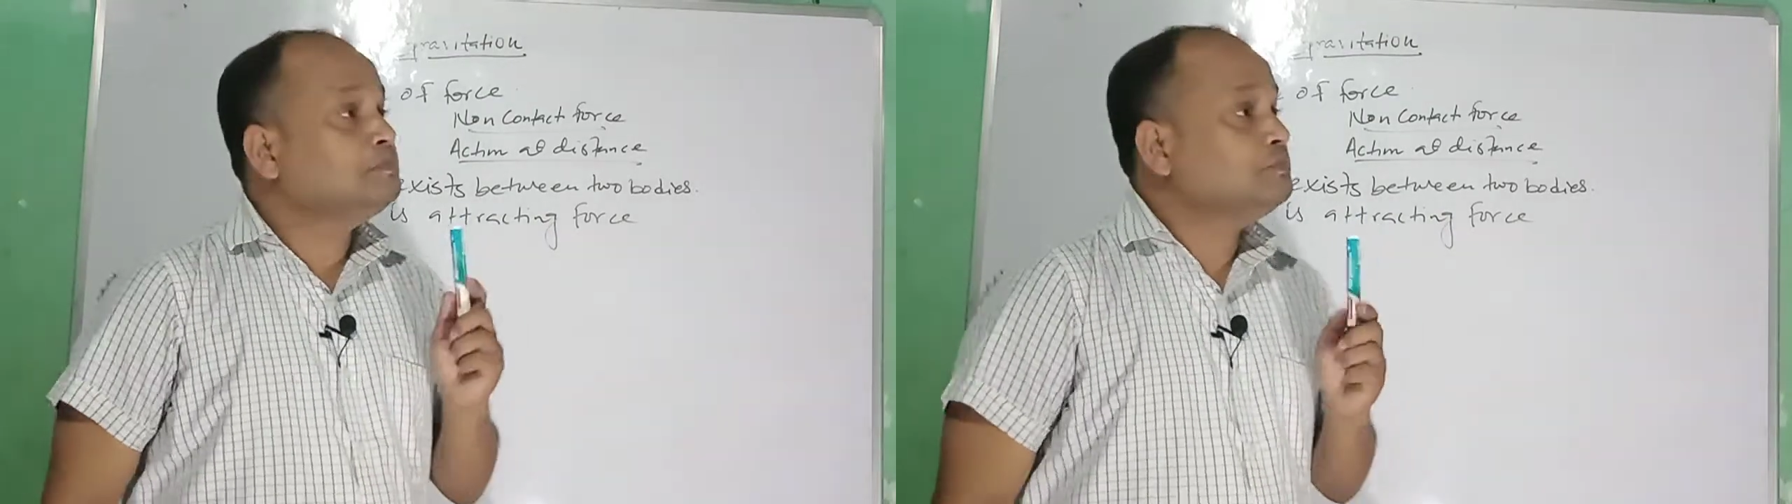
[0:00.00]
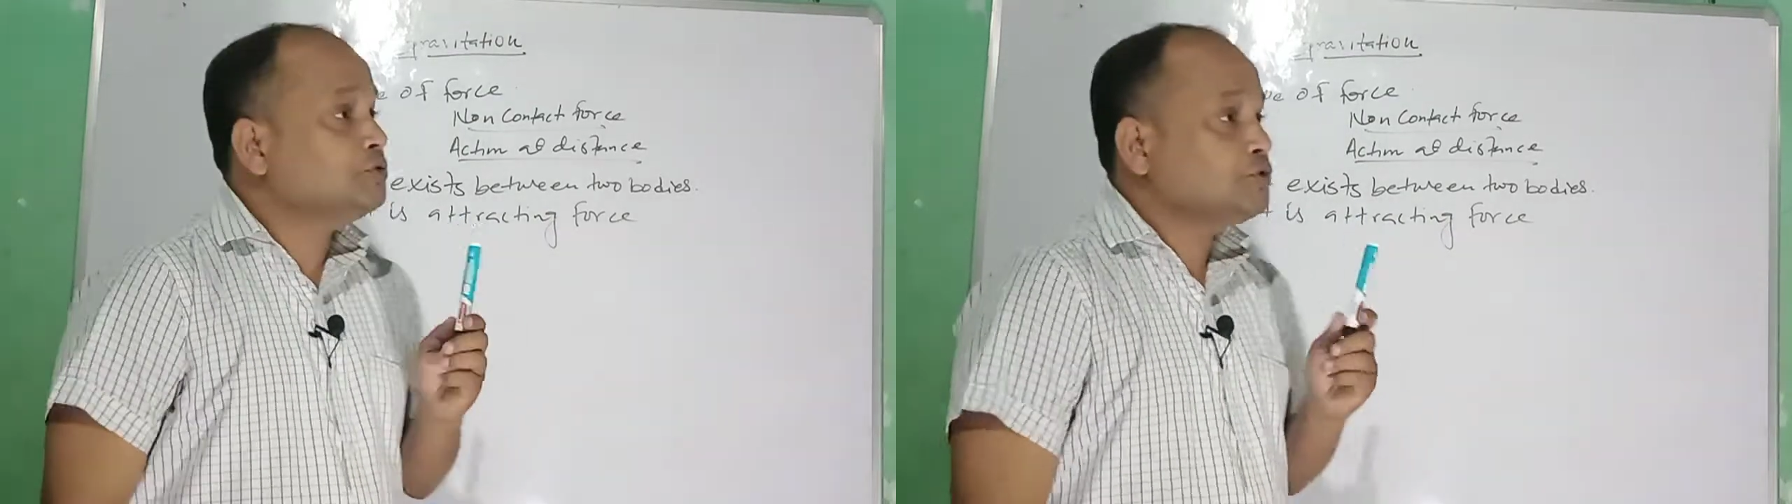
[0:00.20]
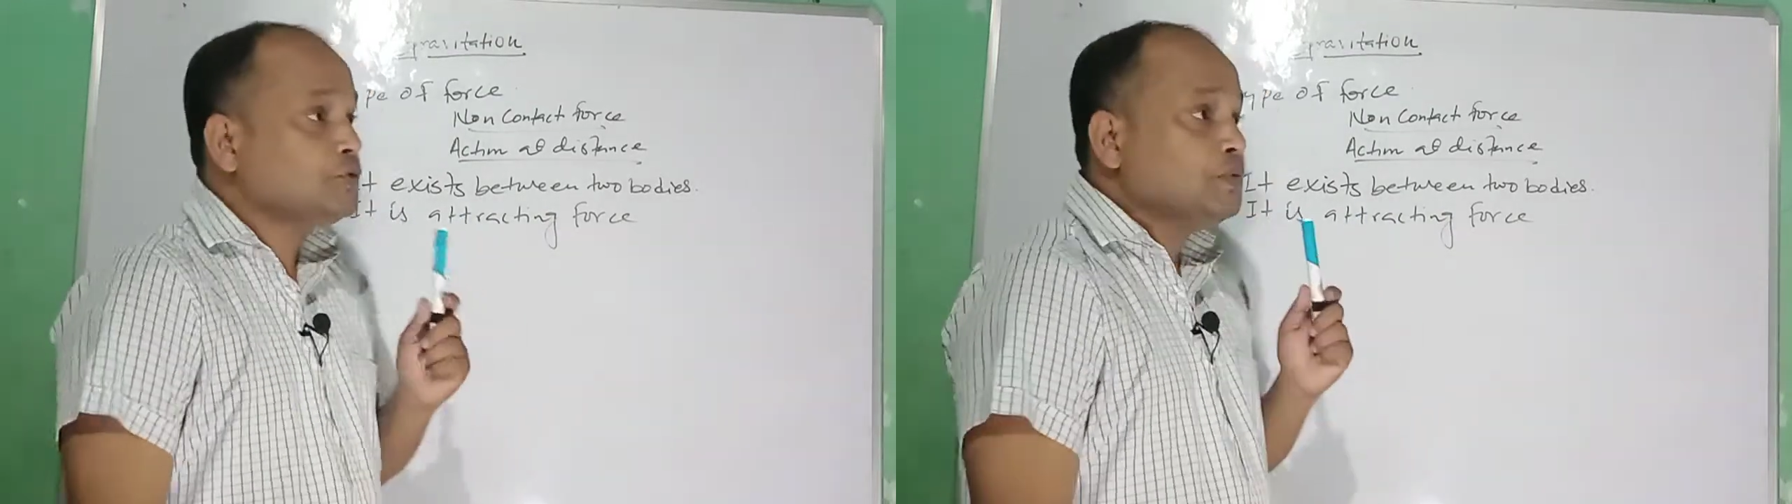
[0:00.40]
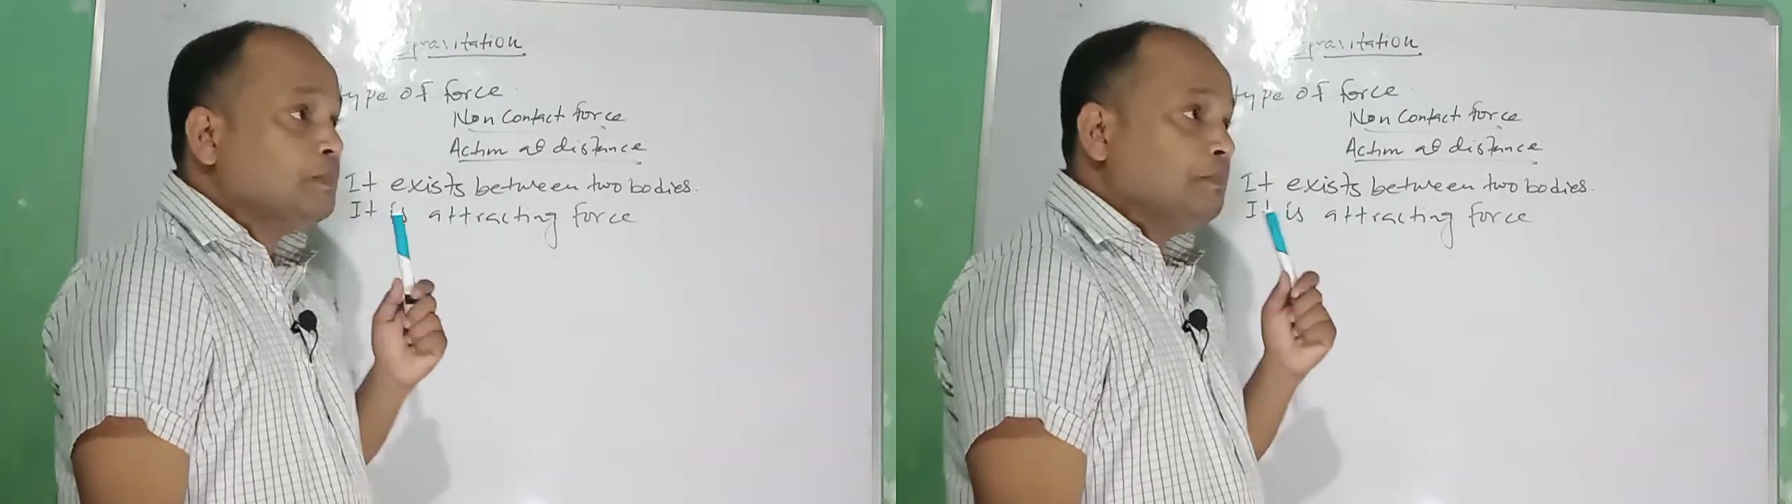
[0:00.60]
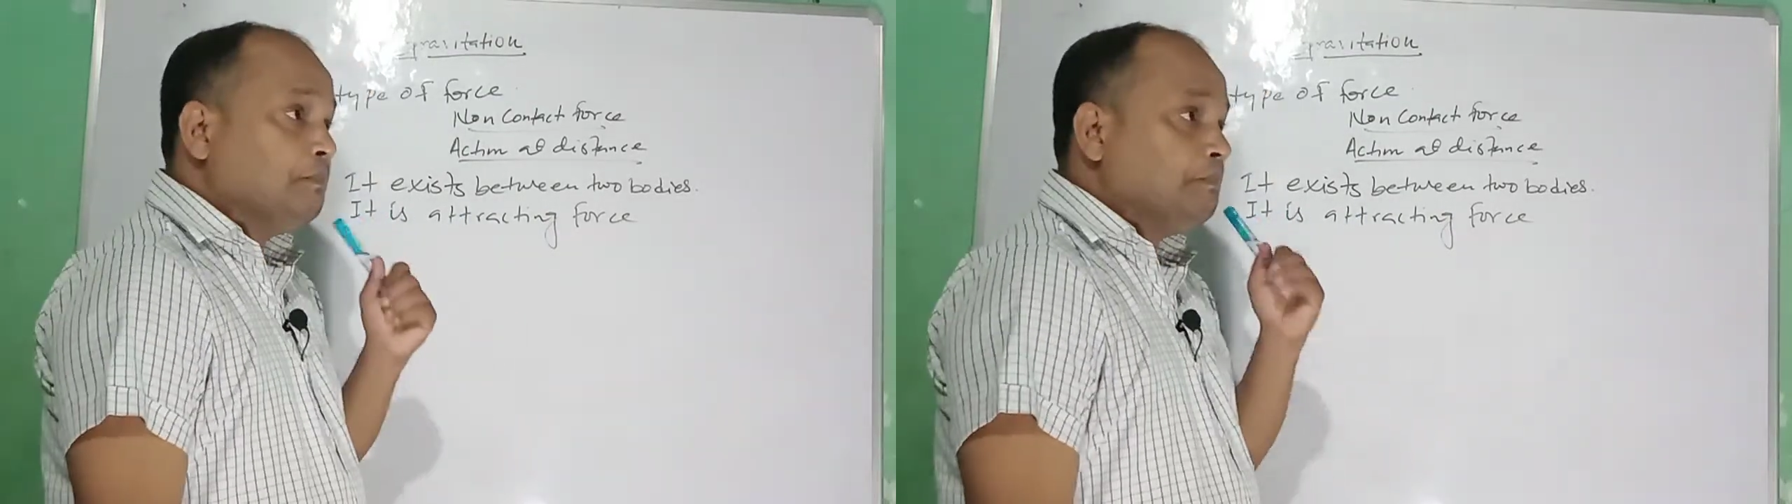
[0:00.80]
So
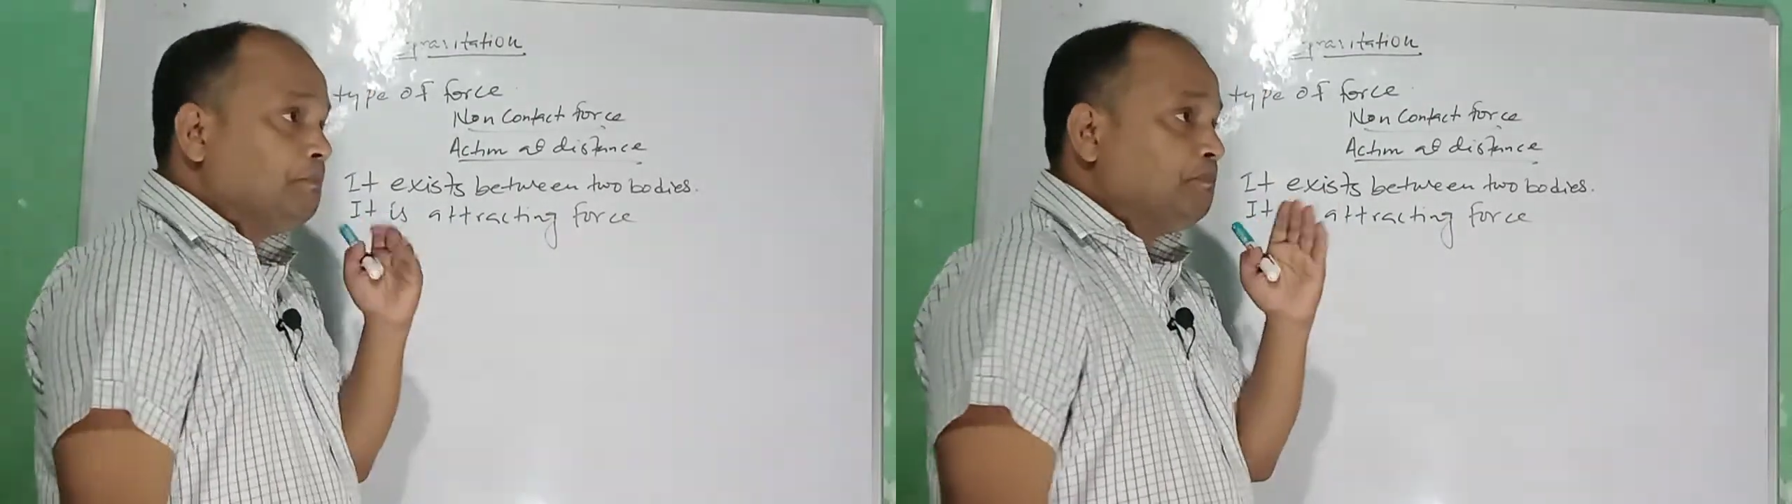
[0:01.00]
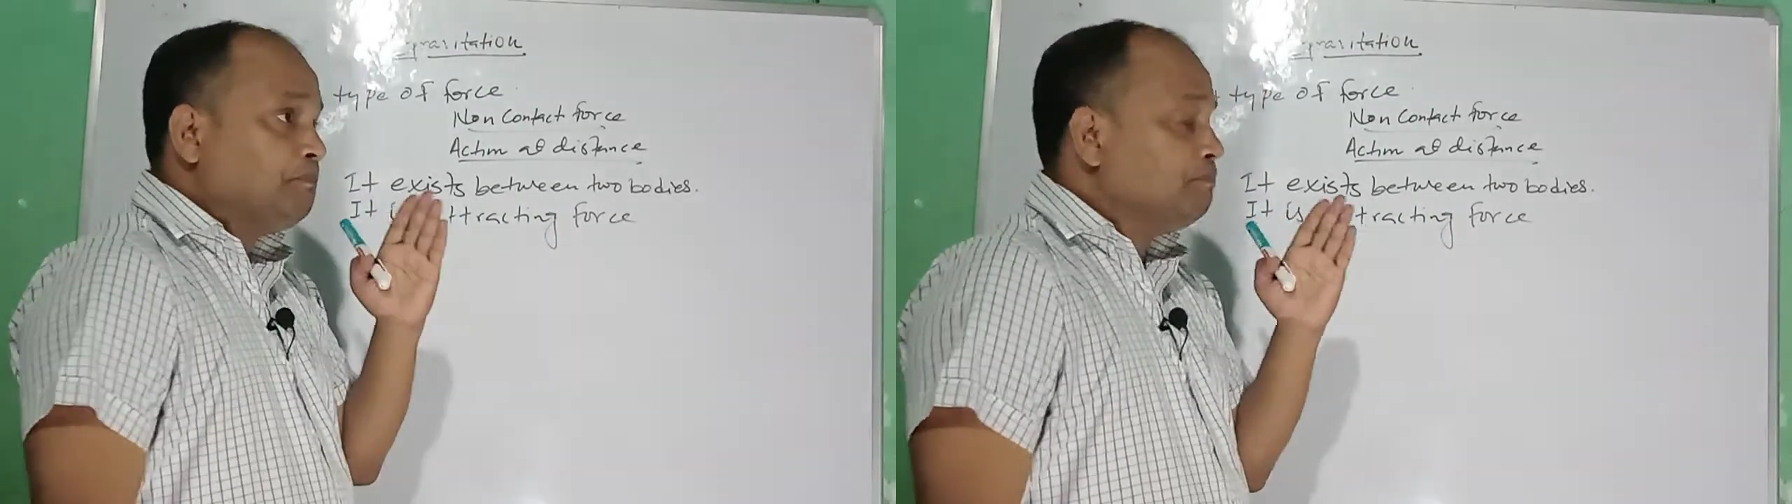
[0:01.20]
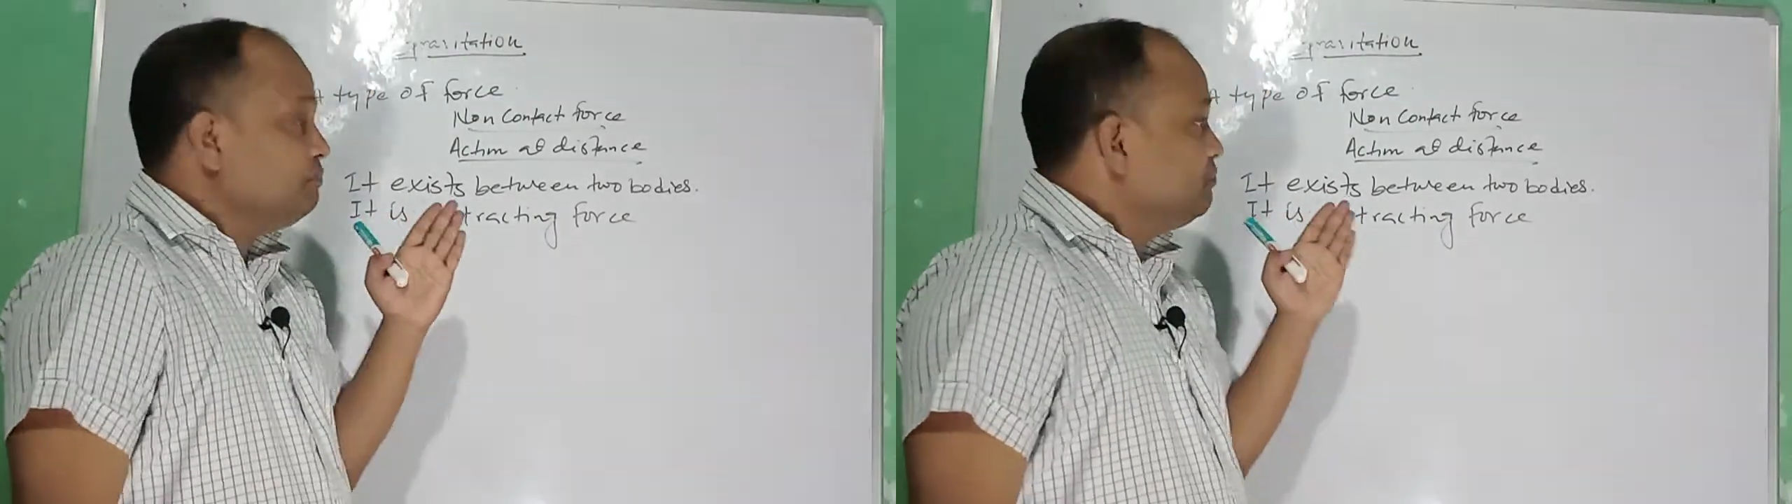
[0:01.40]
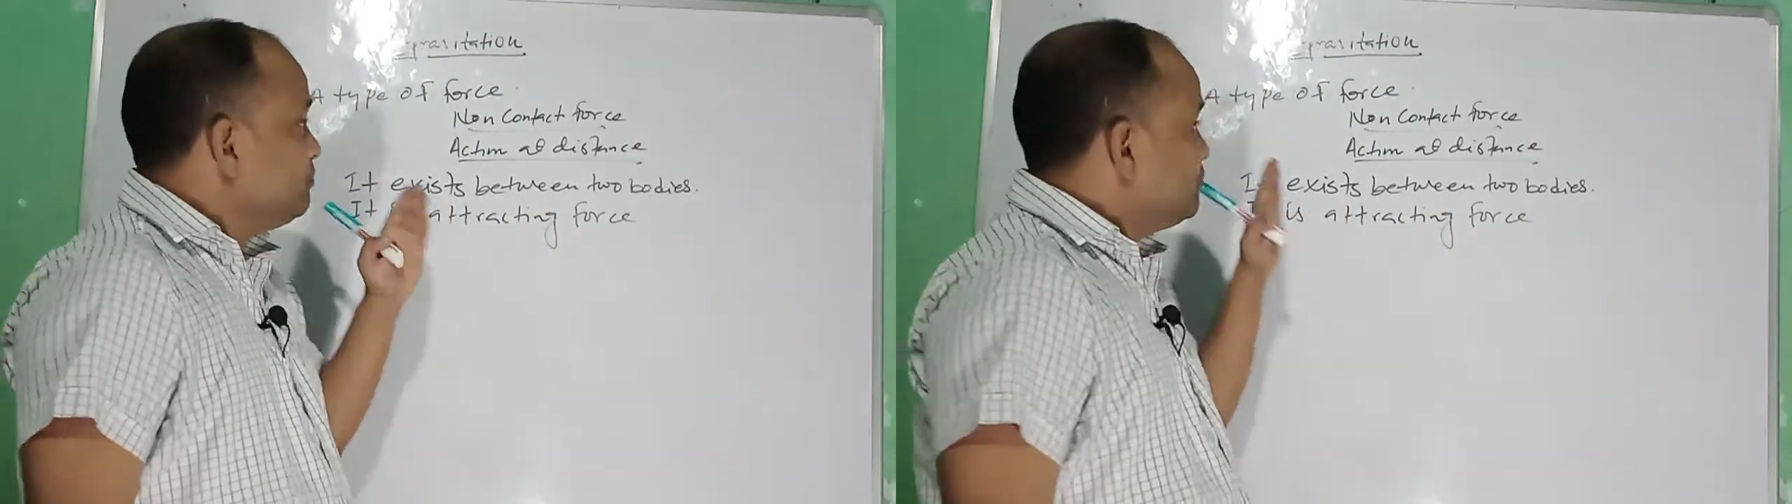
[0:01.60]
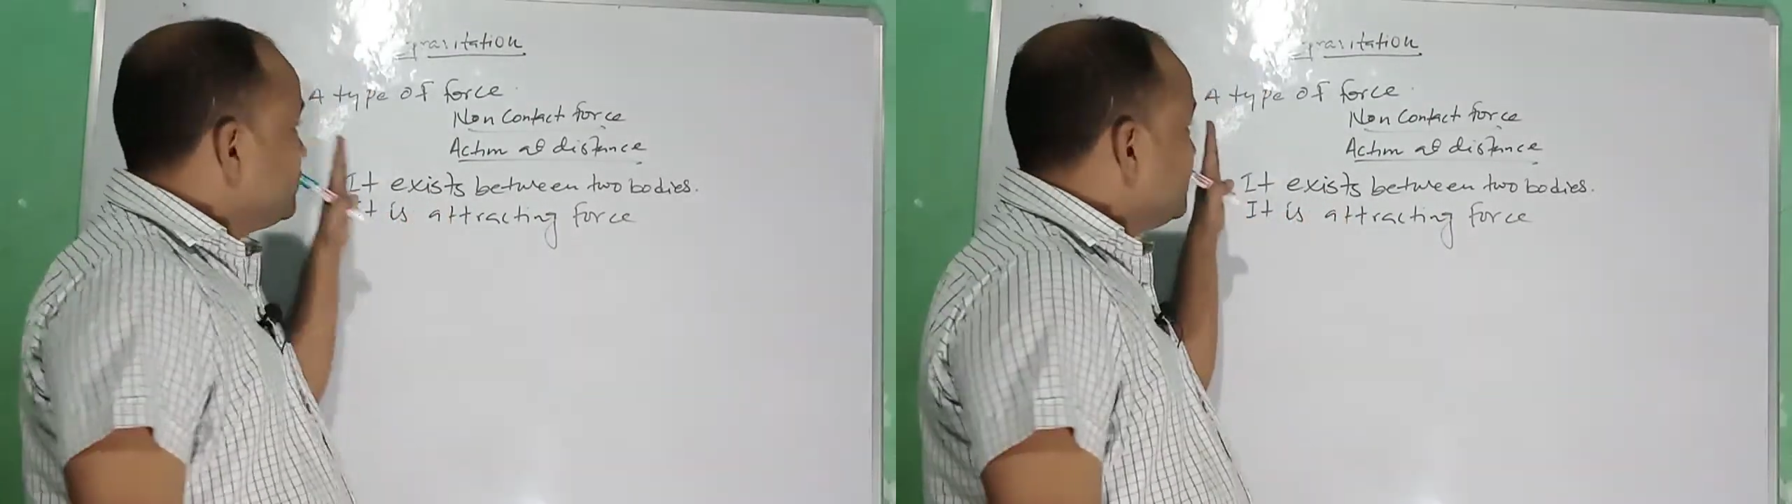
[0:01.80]

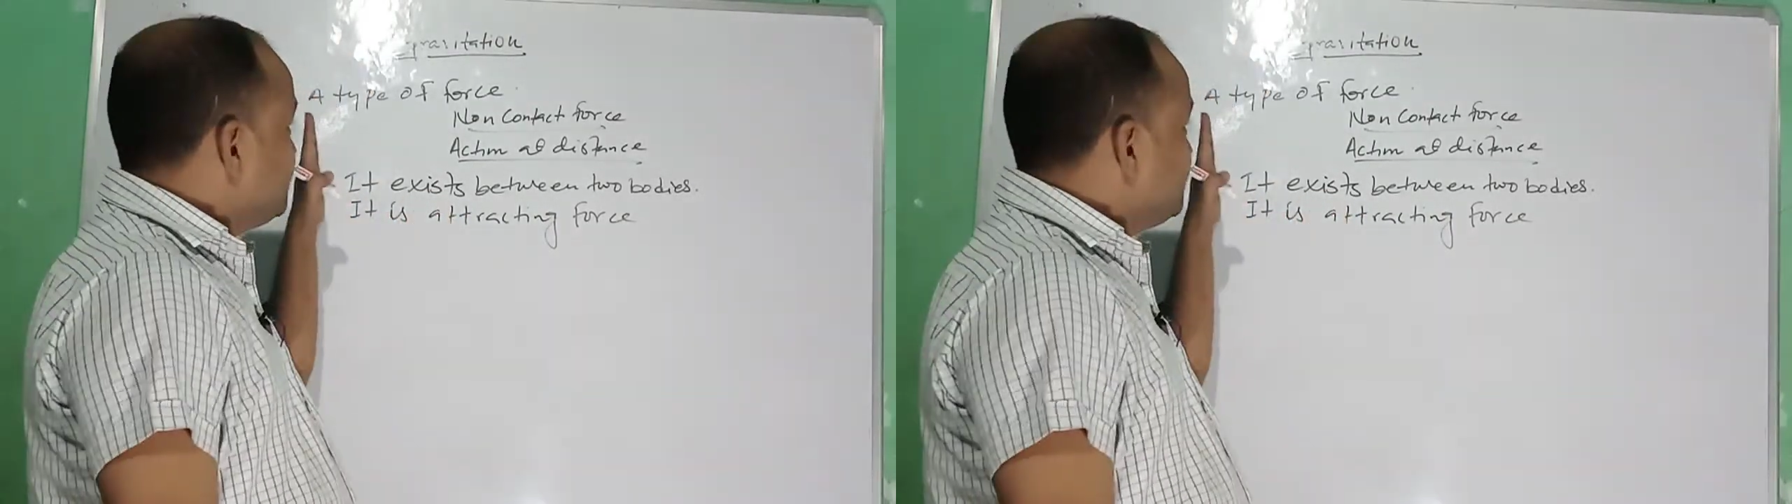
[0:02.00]
the